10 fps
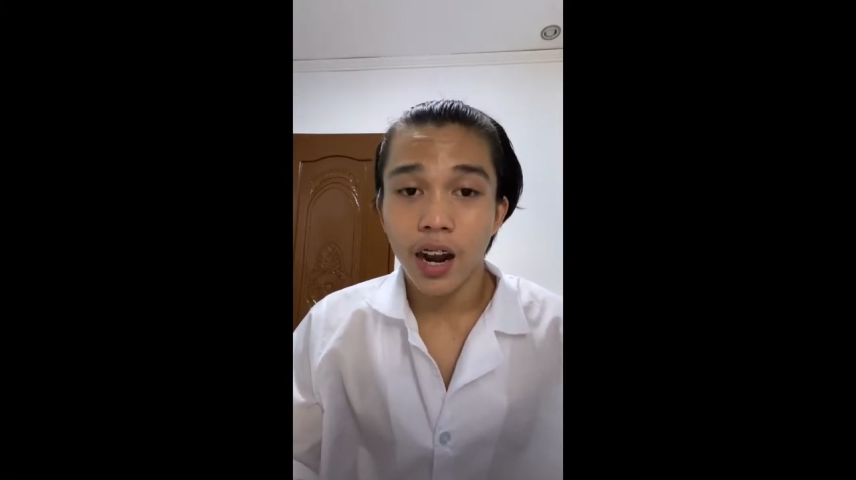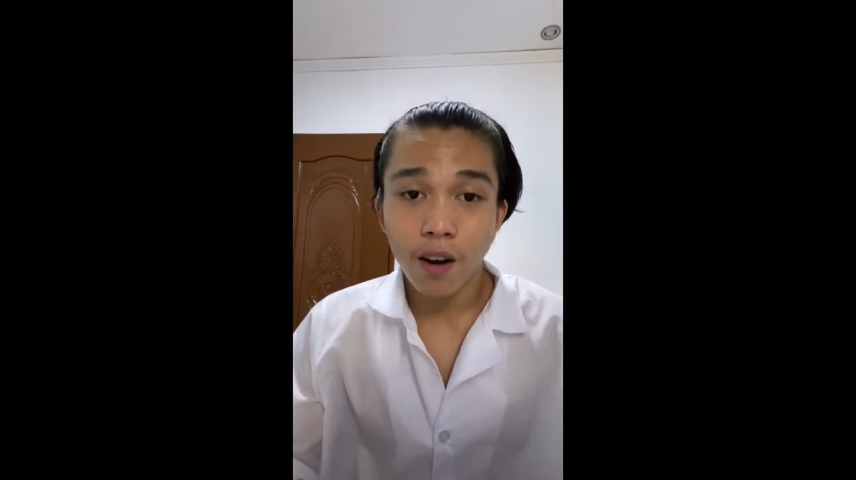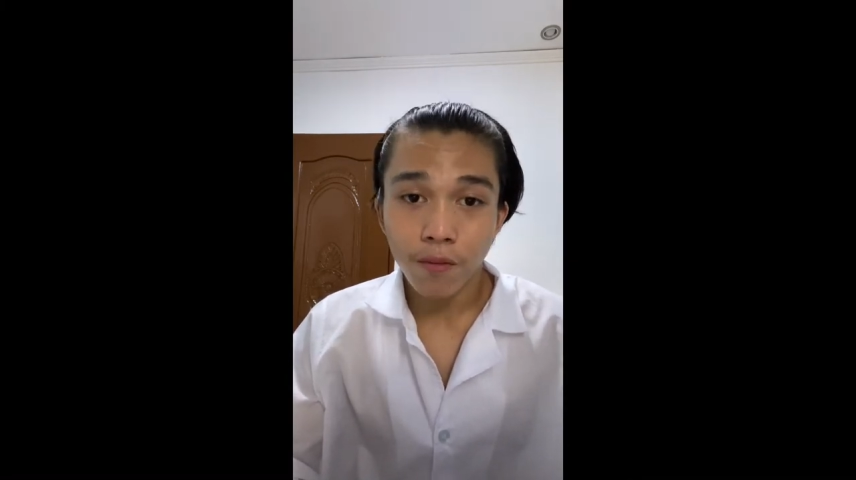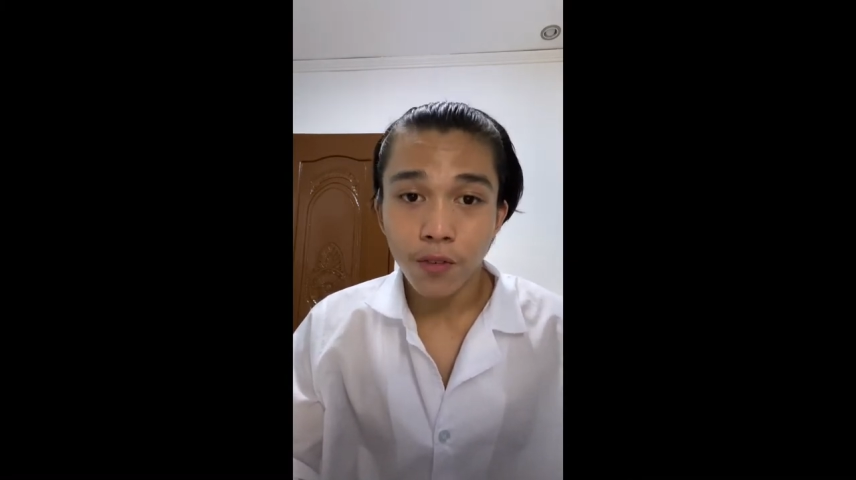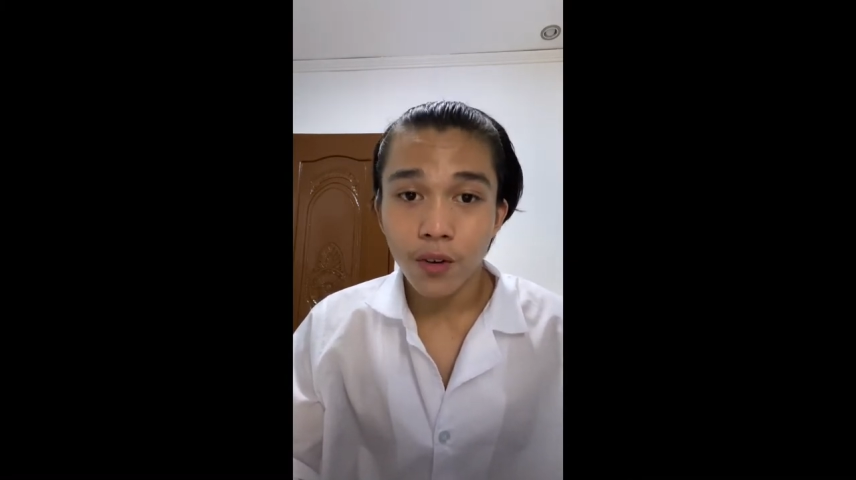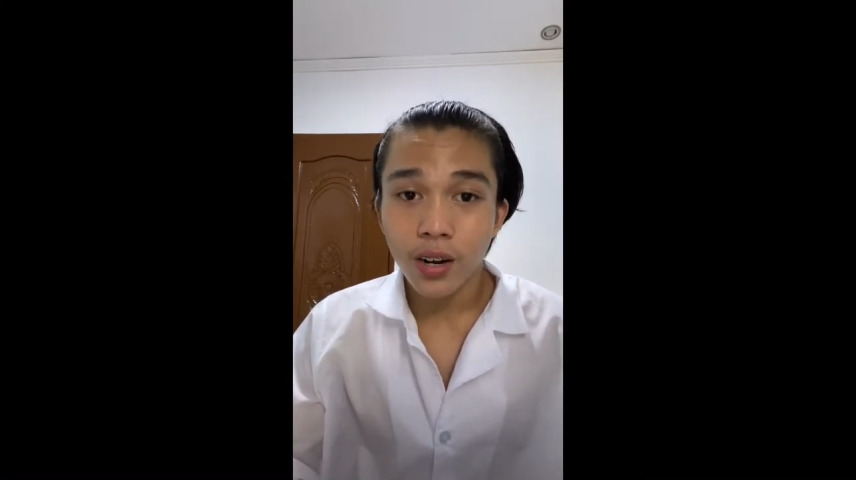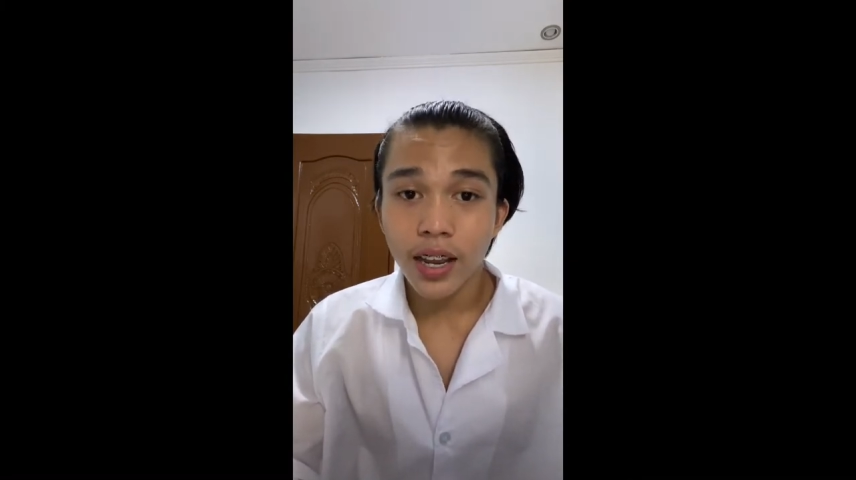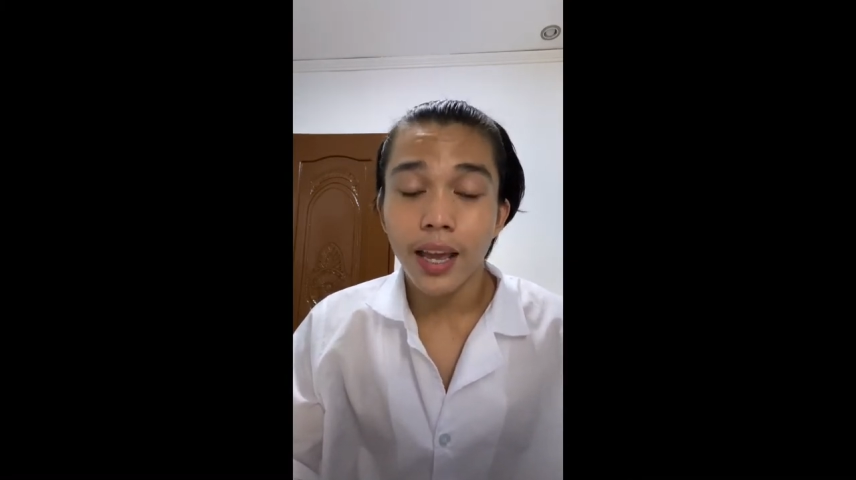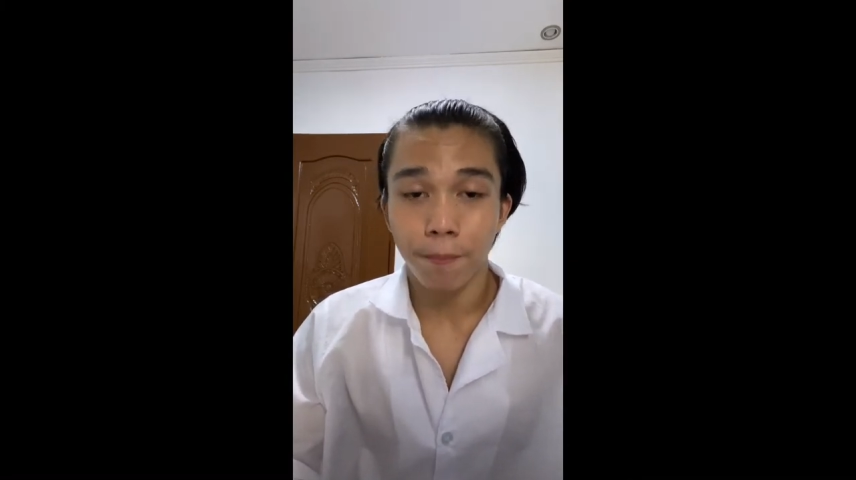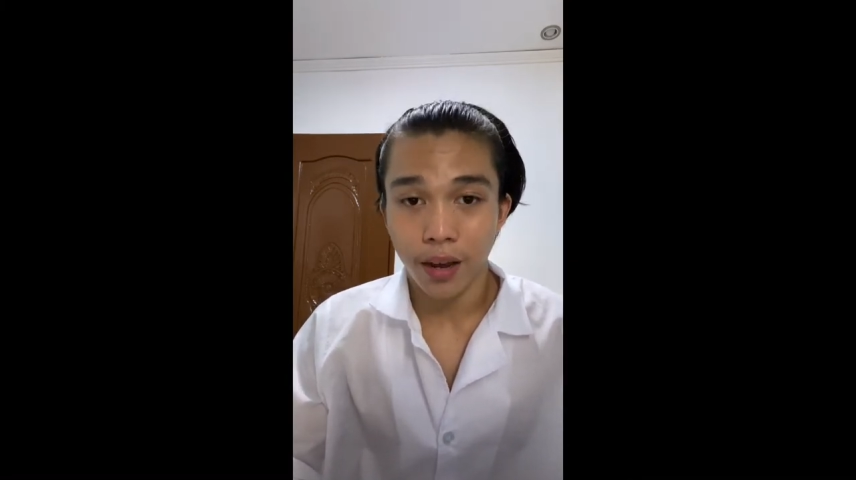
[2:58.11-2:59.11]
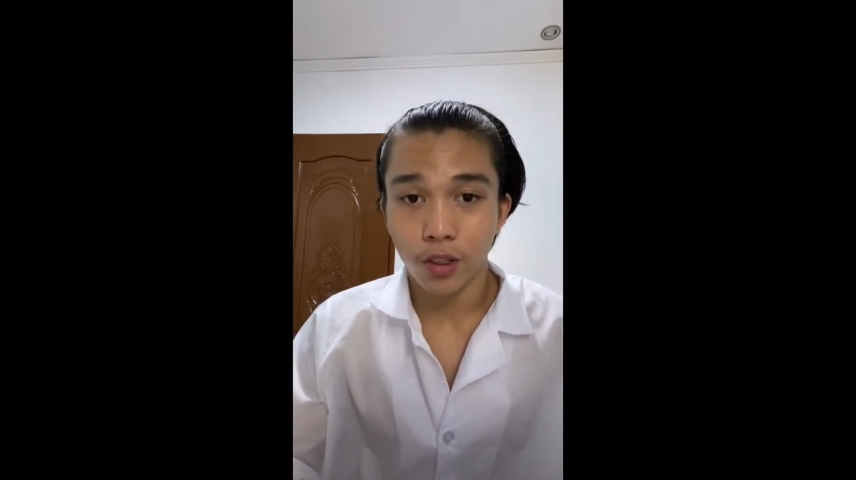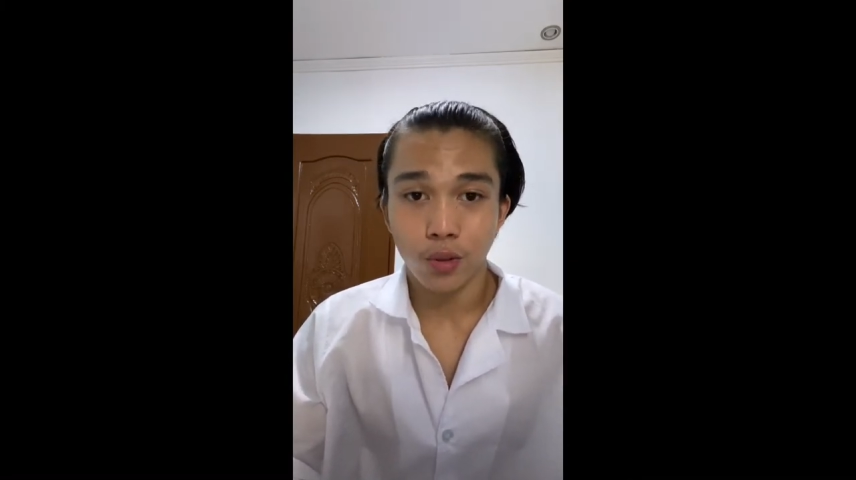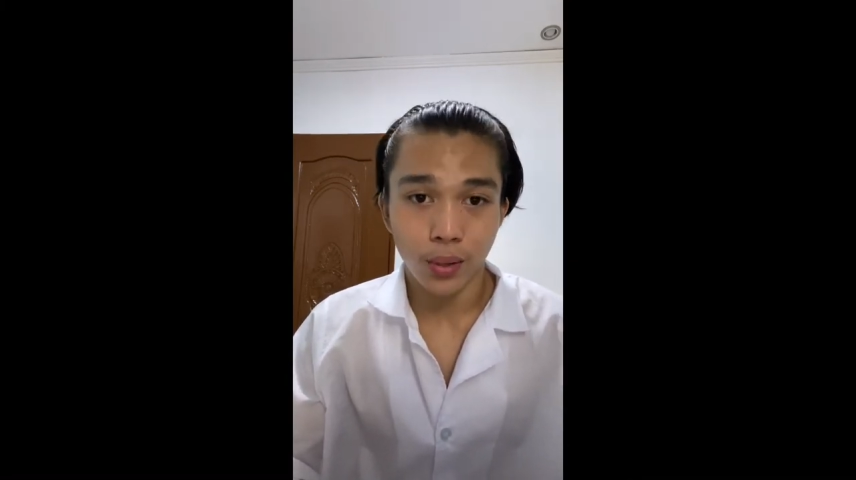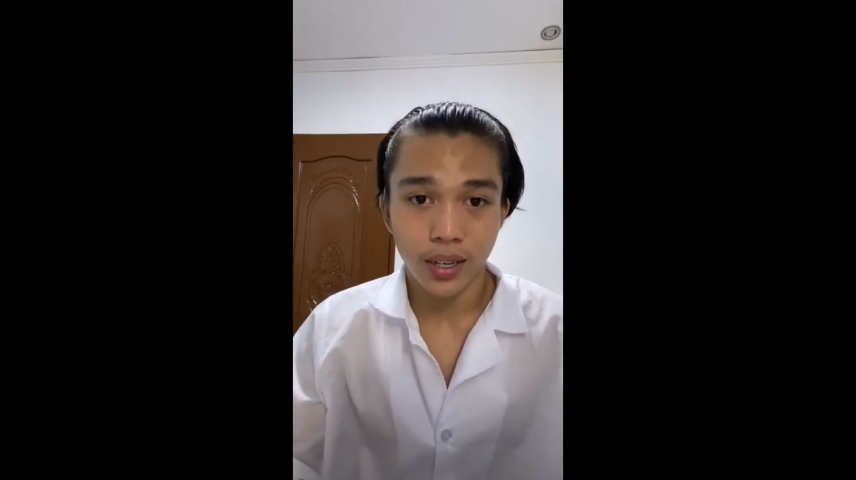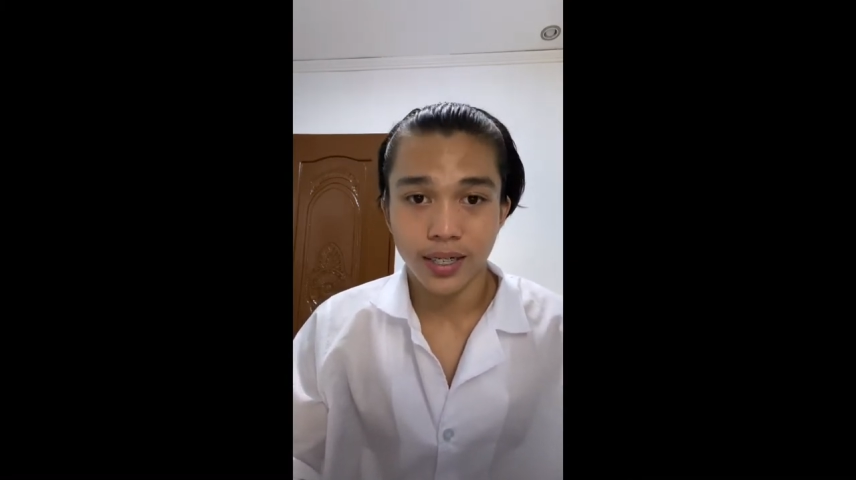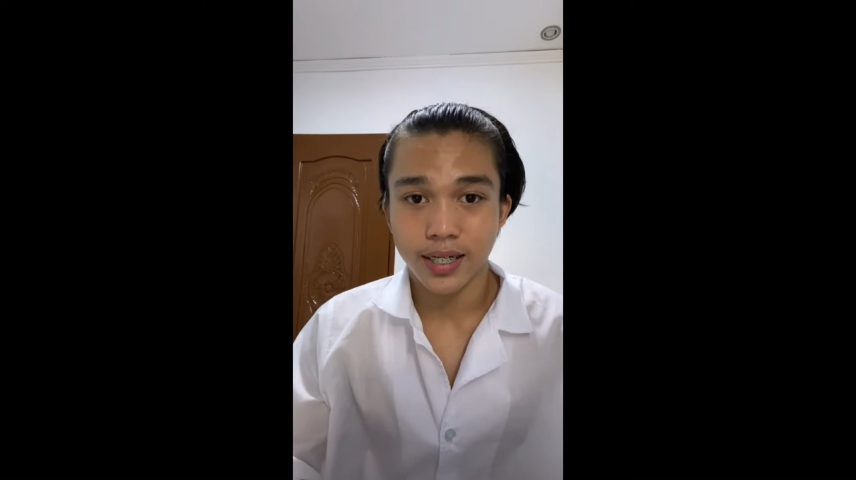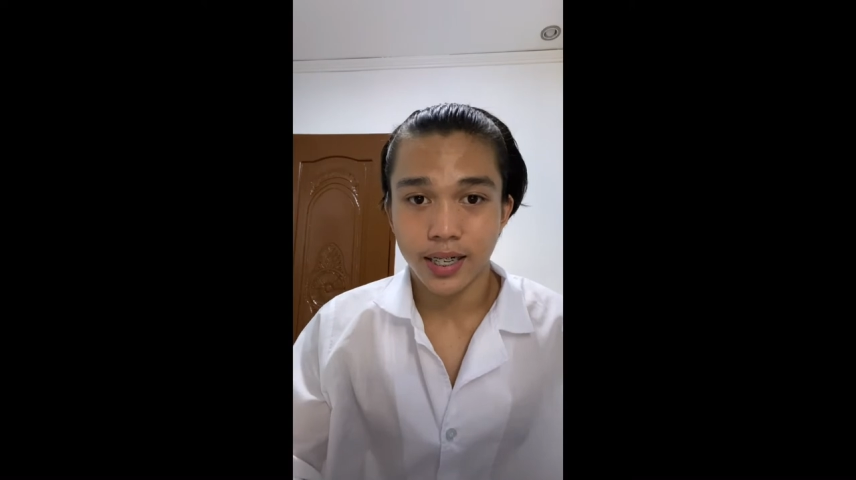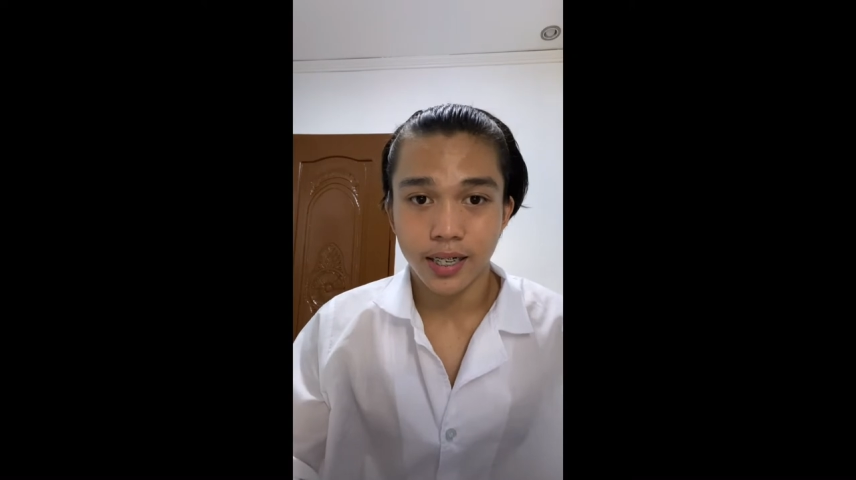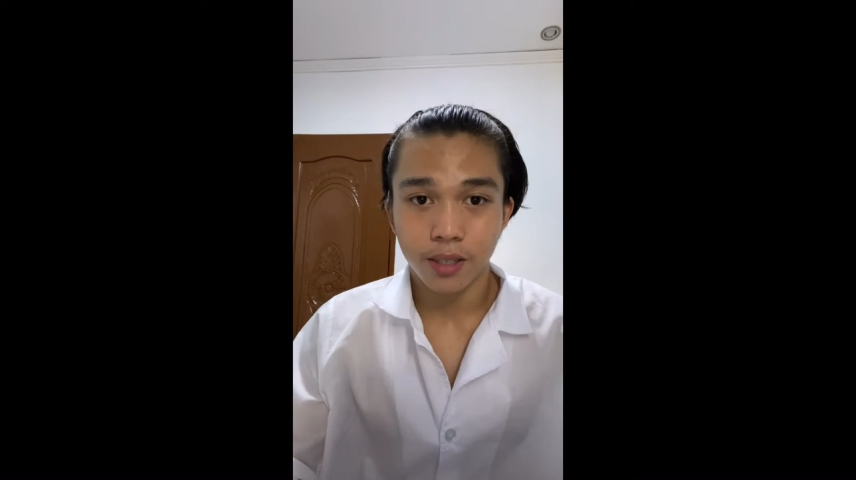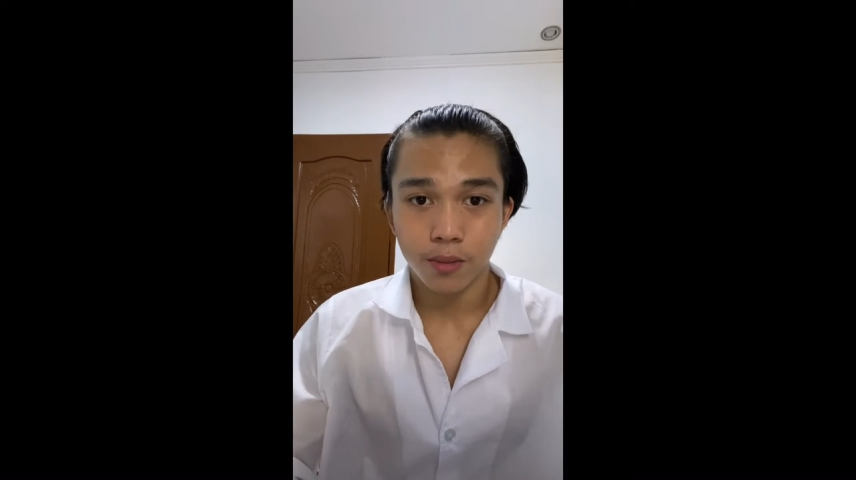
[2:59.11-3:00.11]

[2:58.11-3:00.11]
harmful and bad to us.